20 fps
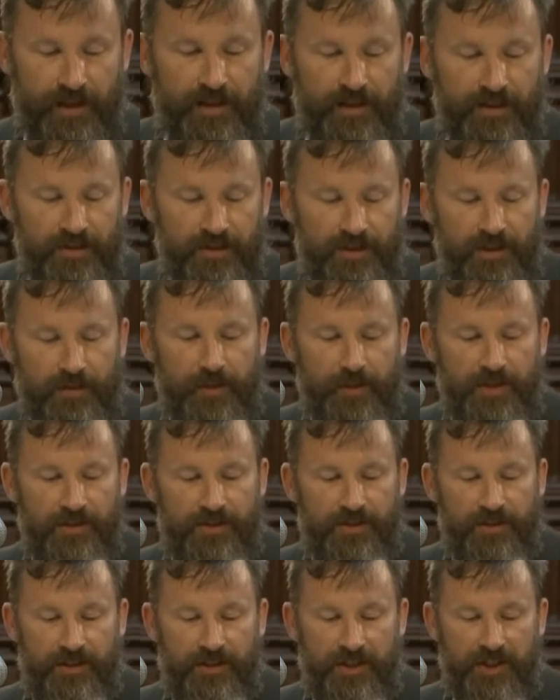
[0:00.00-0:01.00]

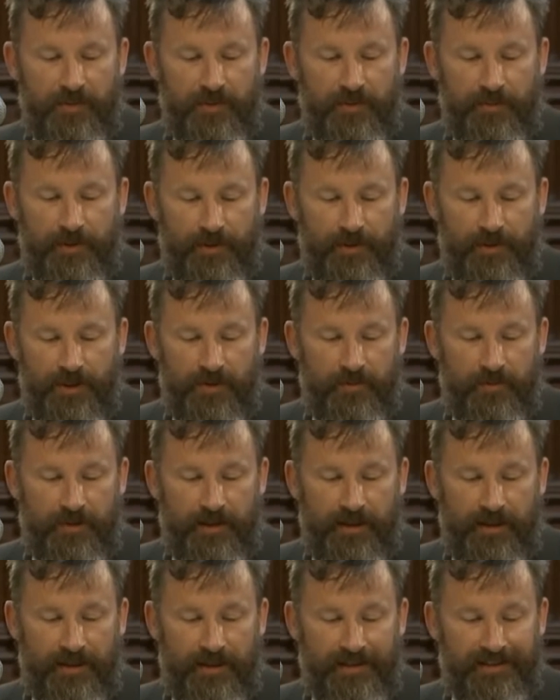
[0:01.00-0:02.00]
Geoengineers propose
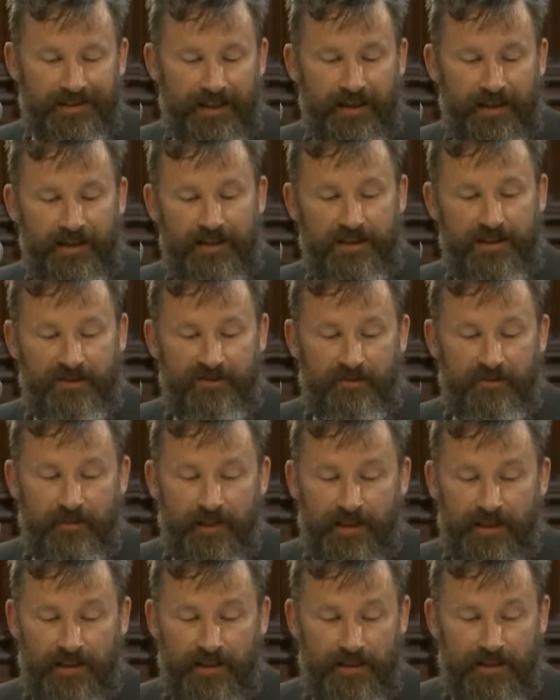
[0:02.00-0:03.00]
spraying tens of
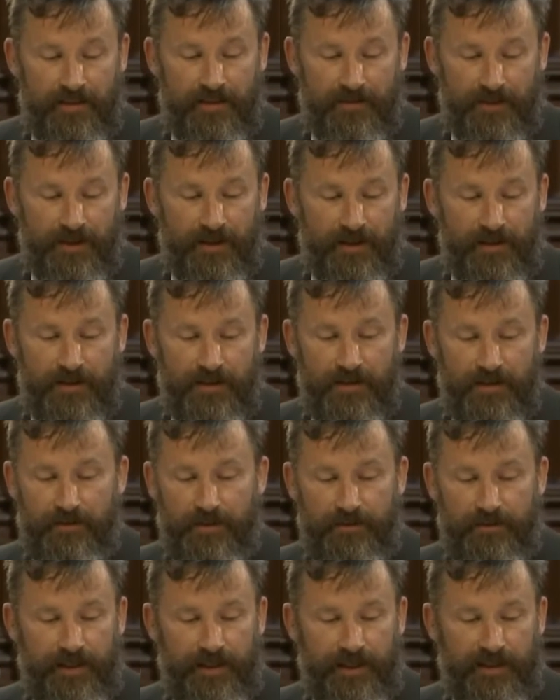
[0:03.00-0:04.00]
millions of tons of
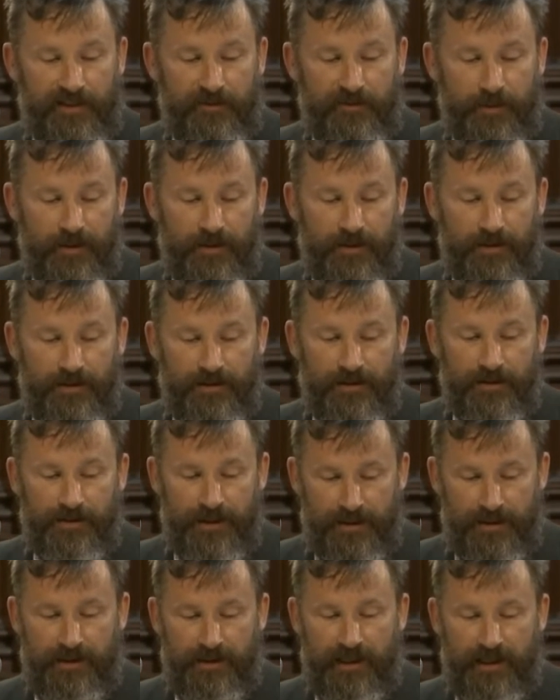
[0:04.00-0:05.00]
reflective particles
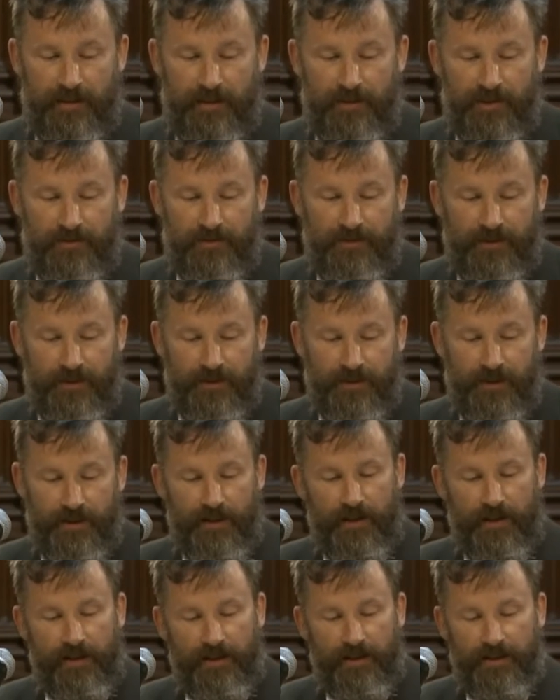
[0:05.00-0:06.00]
into the atmosphere
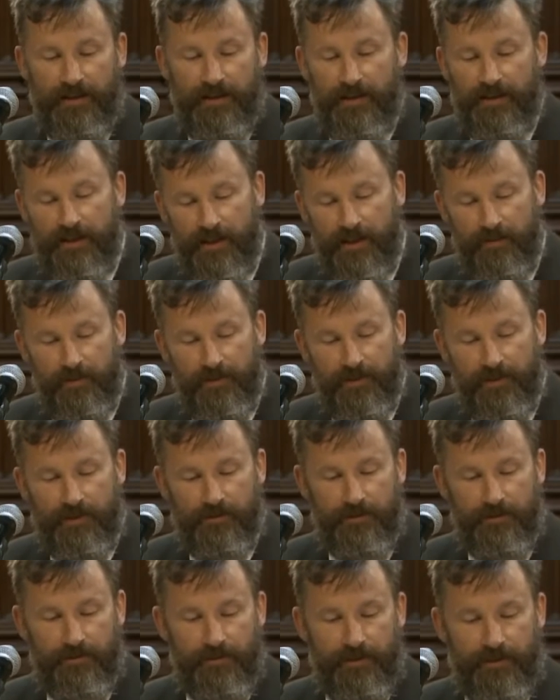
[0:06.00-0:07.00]
in an attempt to
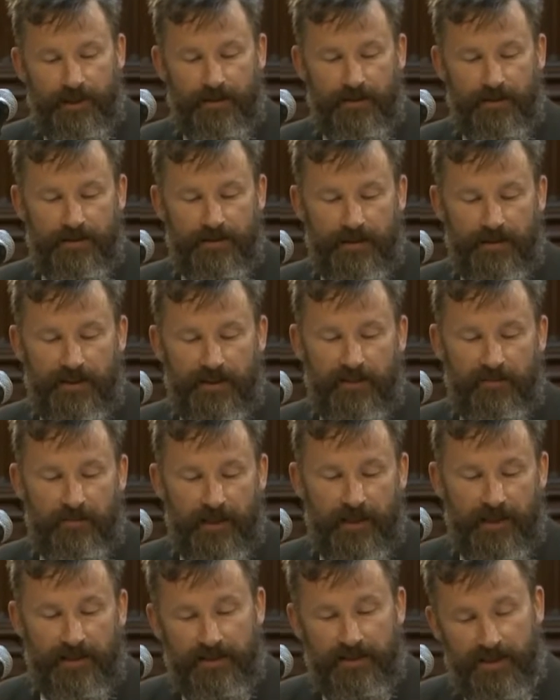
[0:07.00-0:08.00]
reflect sunlight
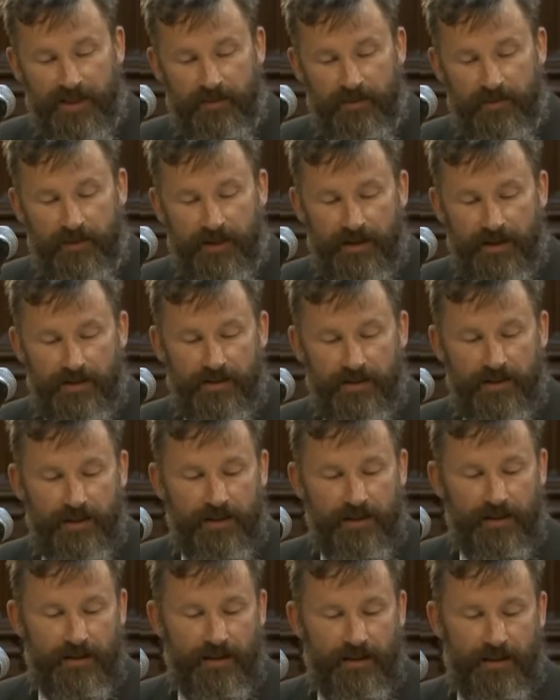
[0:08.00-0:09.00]
back into space
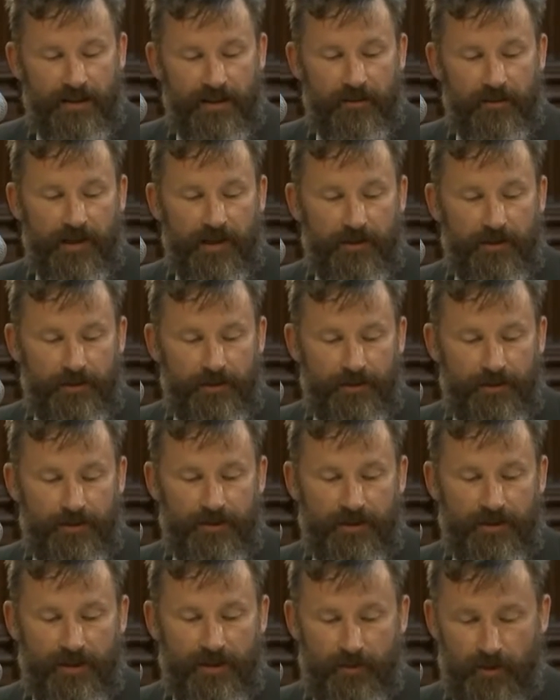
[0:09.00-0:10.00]
and thereby reduce
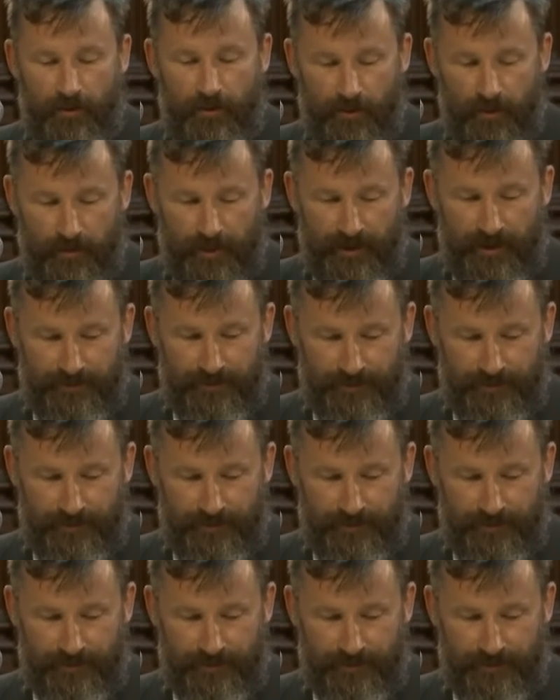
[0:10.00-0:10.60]
global warming.